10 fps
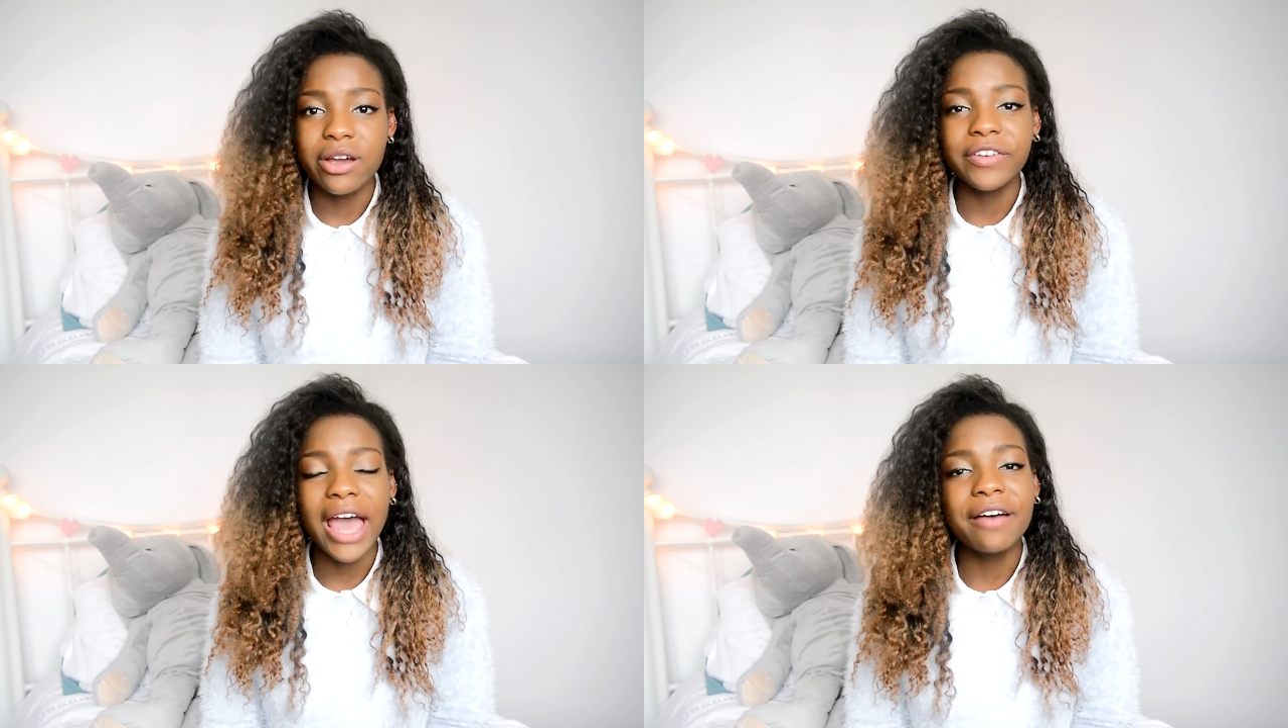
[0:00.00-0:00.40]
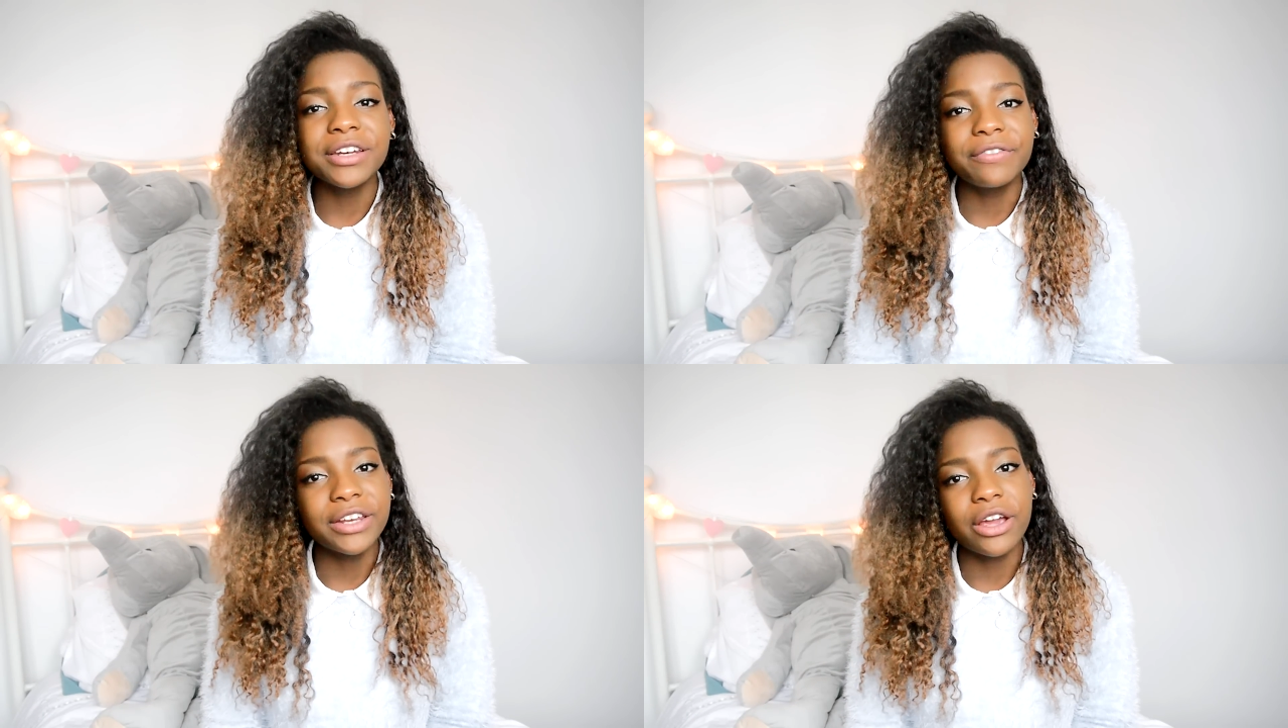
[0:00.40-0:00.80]
If you have
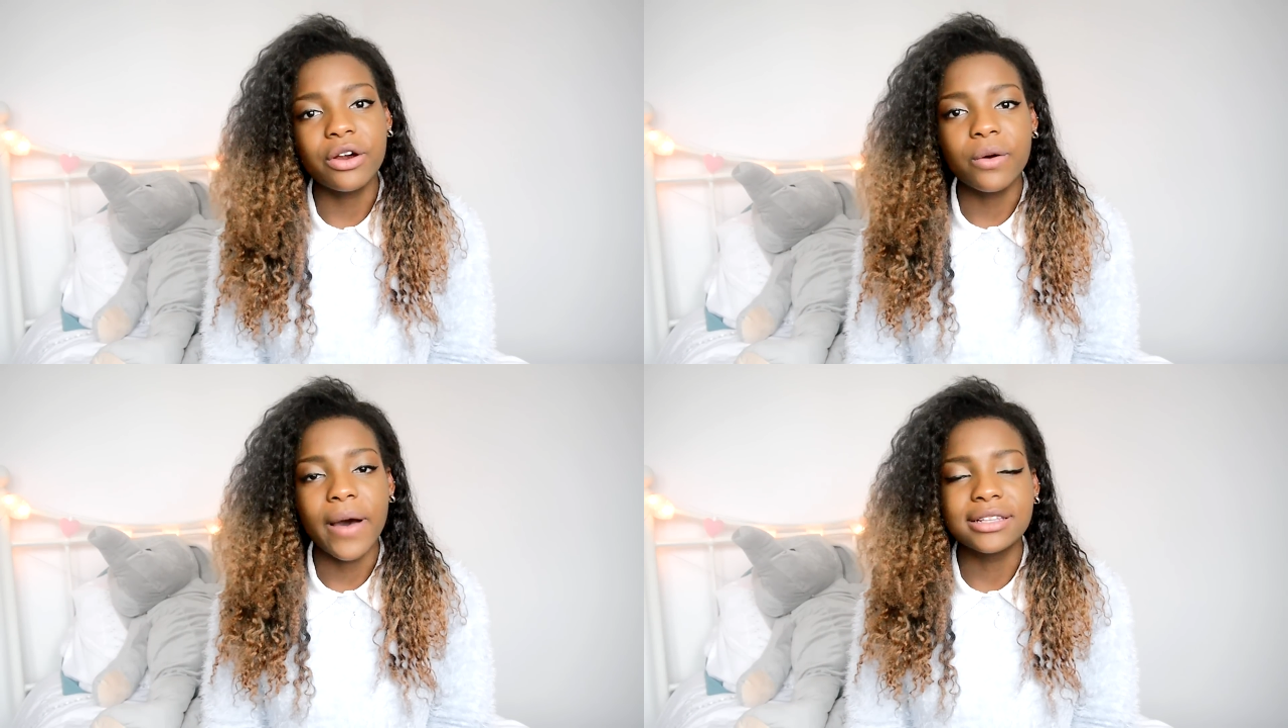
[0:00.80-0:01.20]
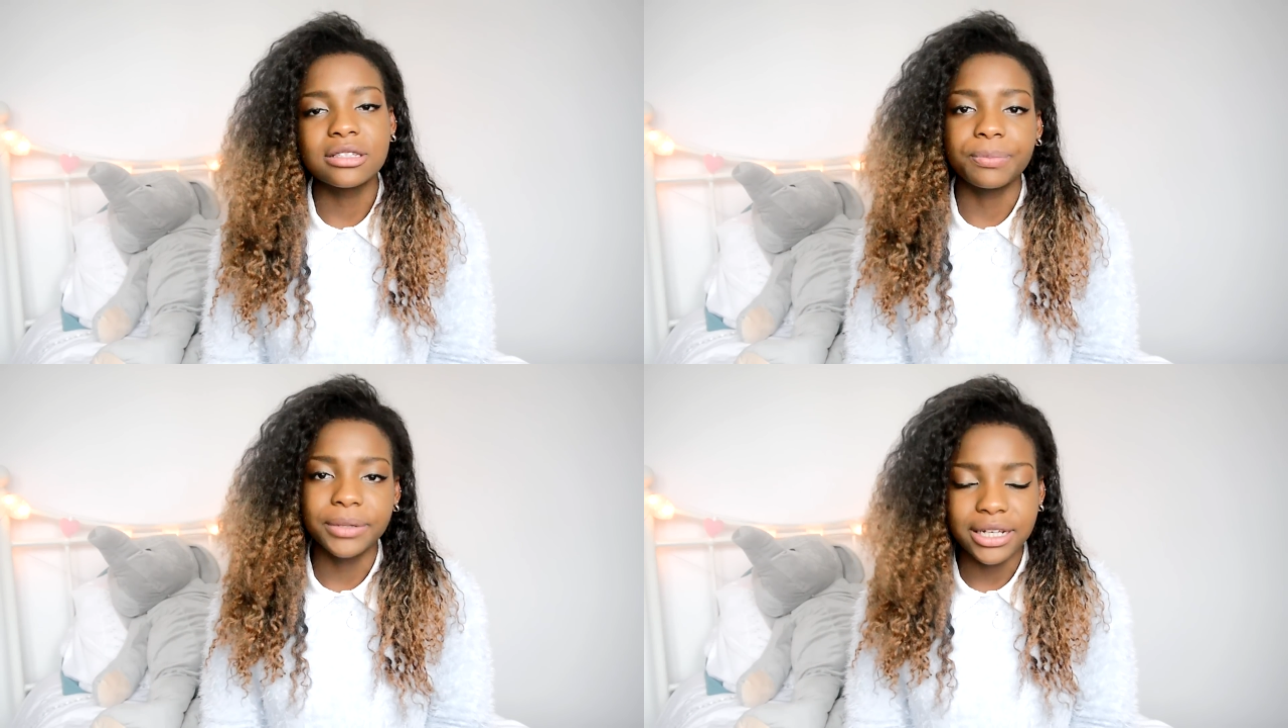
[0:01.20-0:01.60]
any video
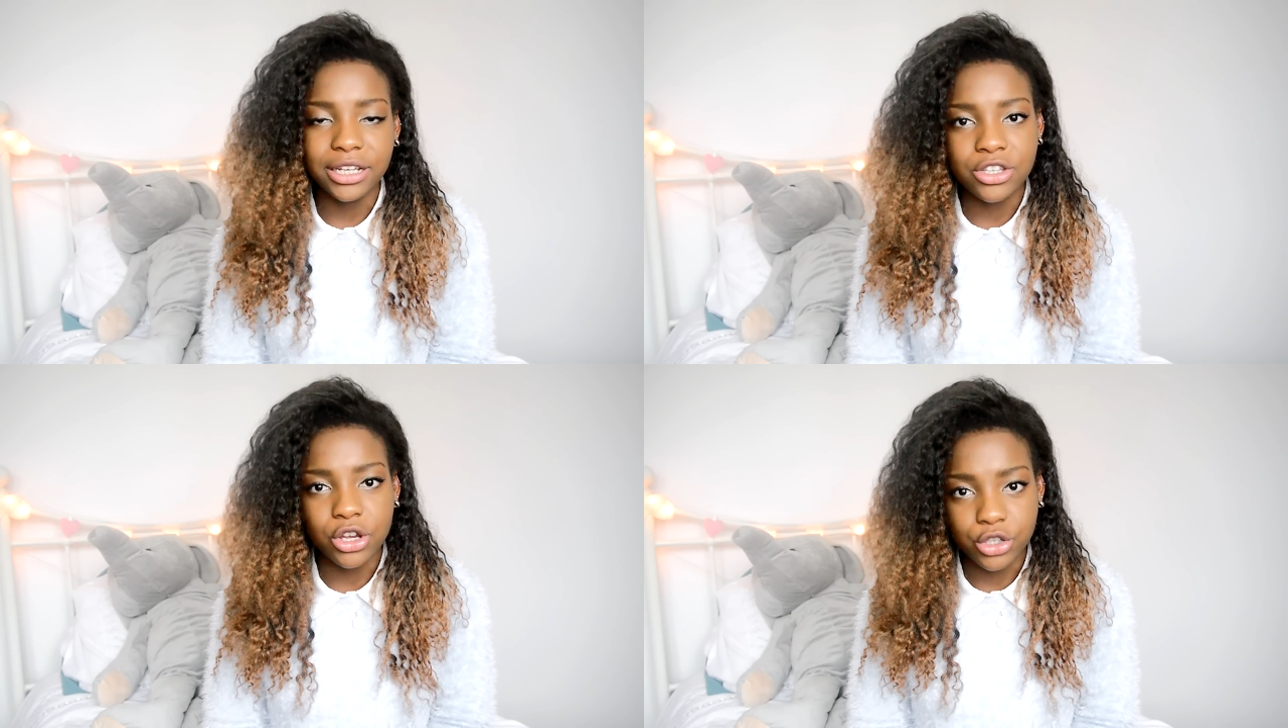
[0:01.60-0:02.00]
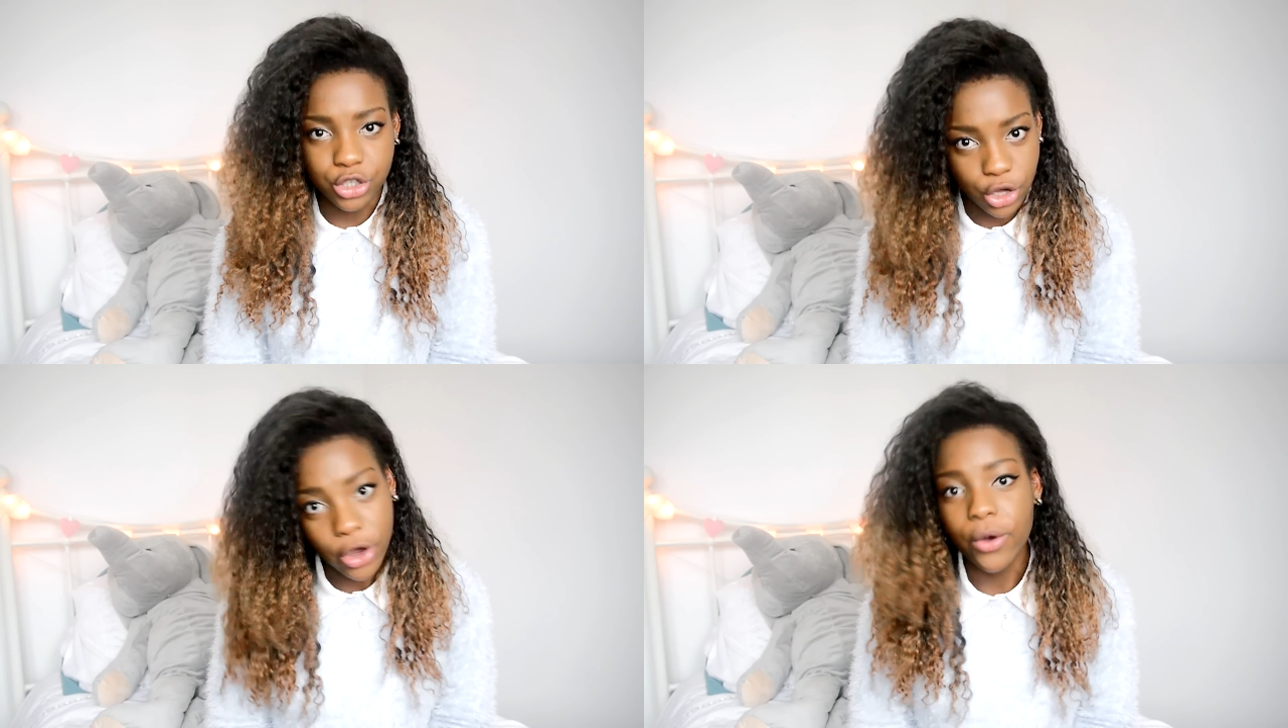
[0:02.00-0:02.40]
requests, please
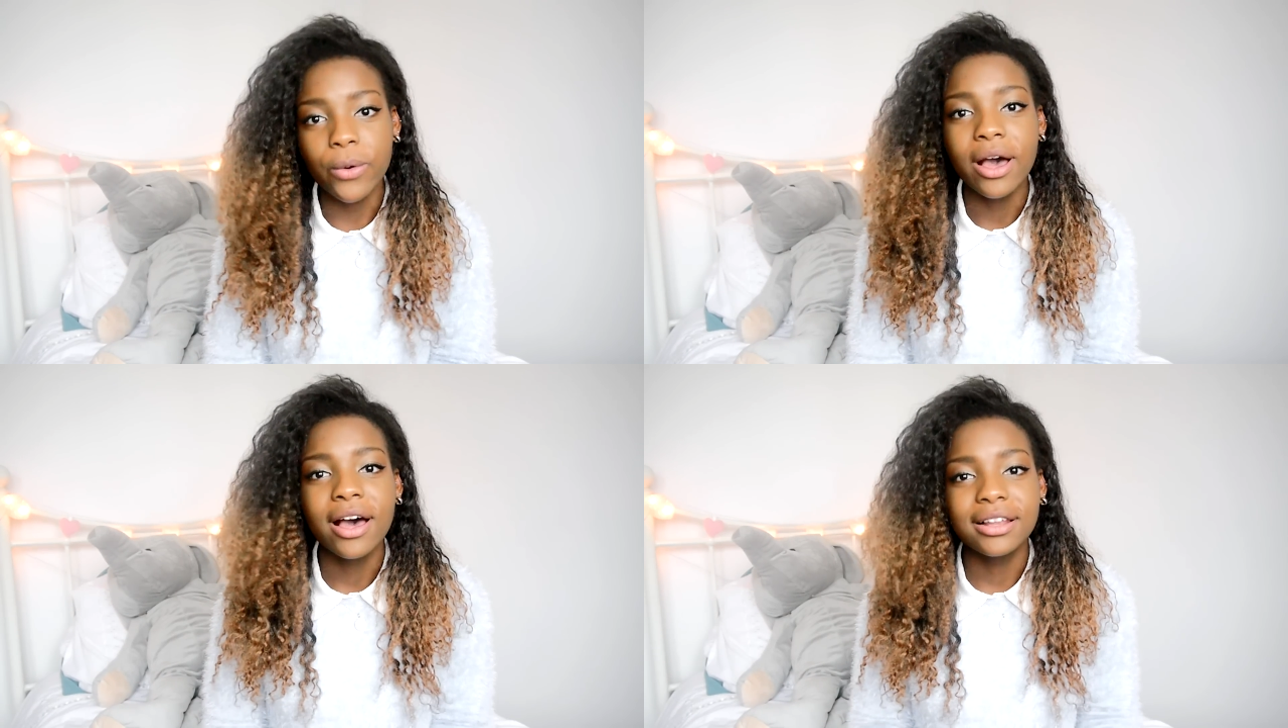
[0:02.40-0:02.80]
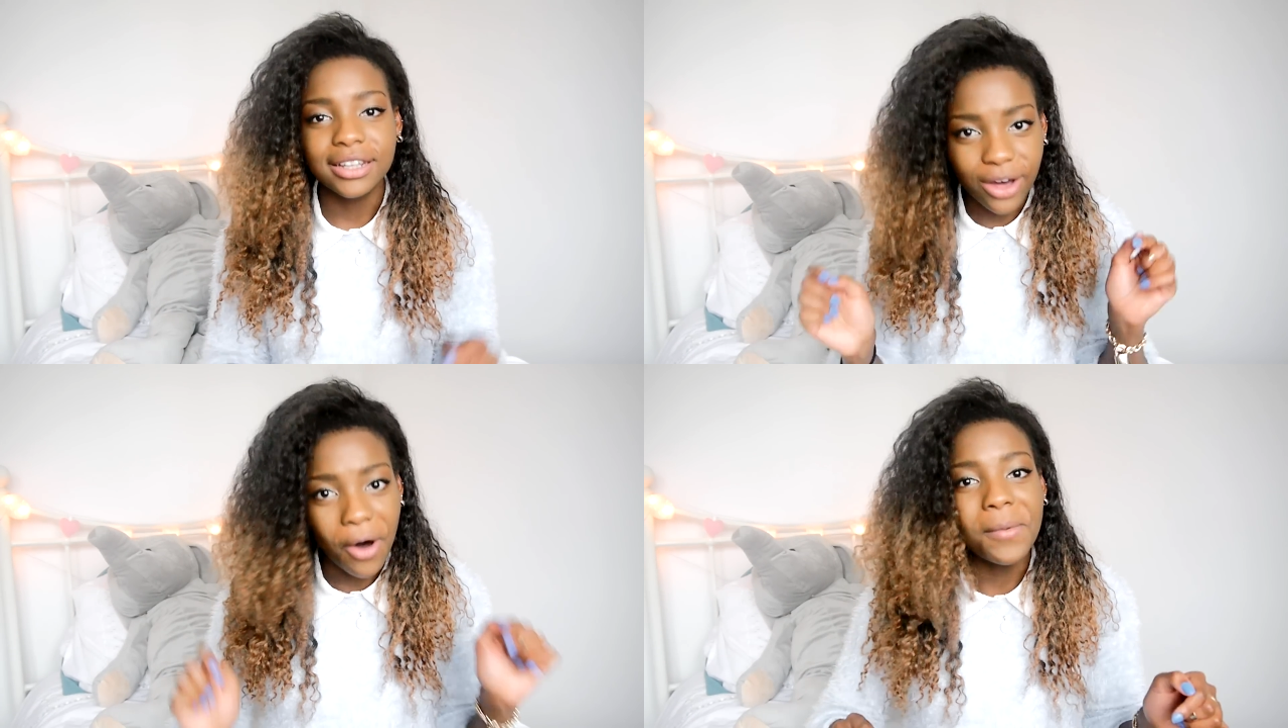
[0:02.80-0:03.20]
do
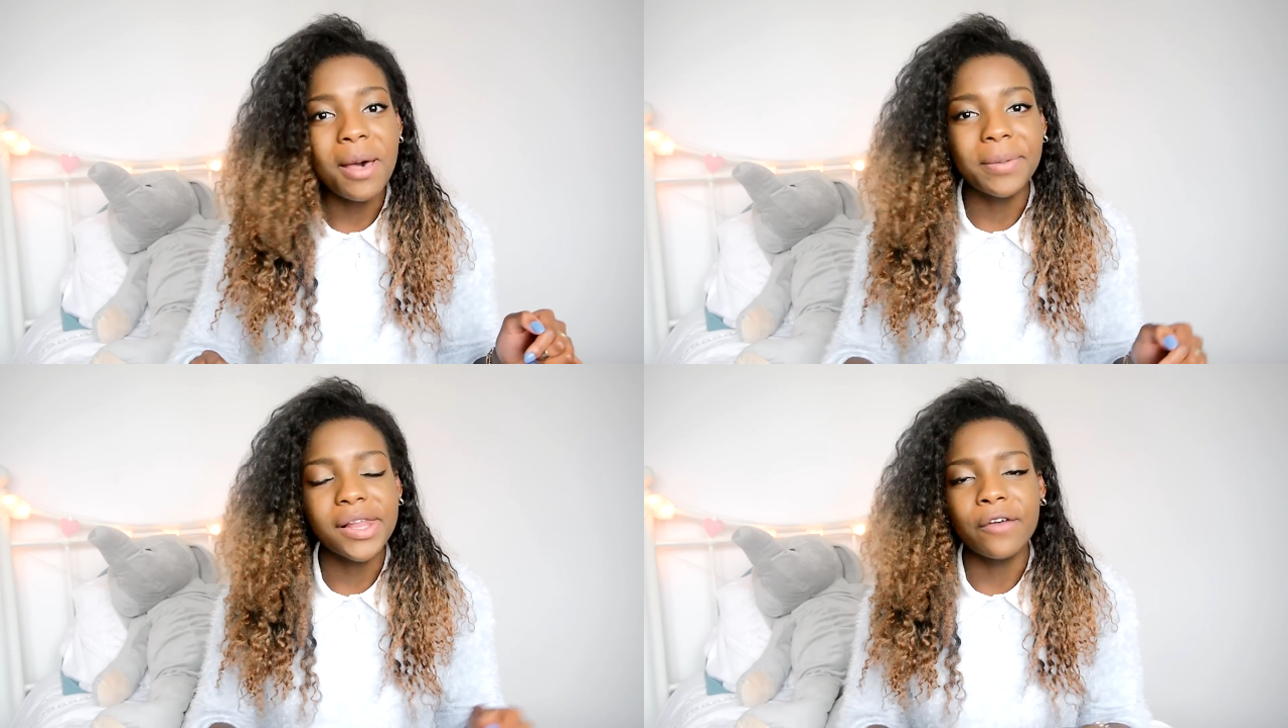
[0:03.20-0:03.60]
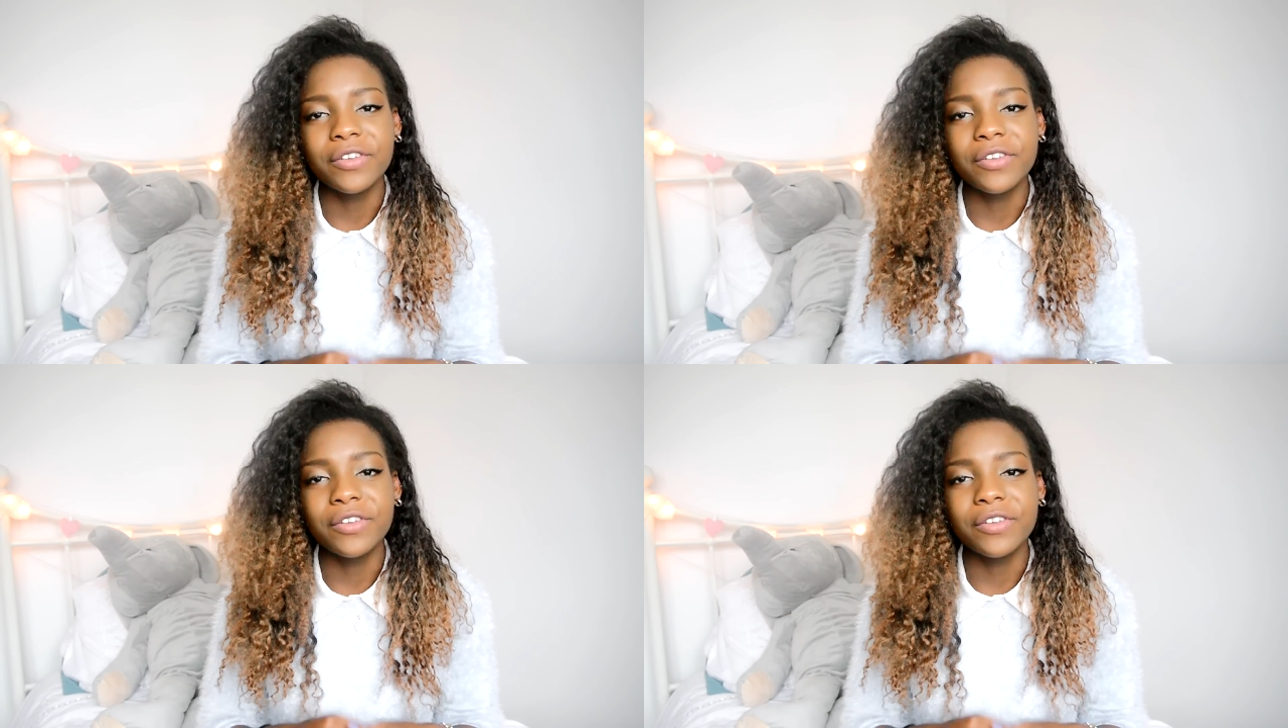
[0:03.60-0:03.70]
comment below.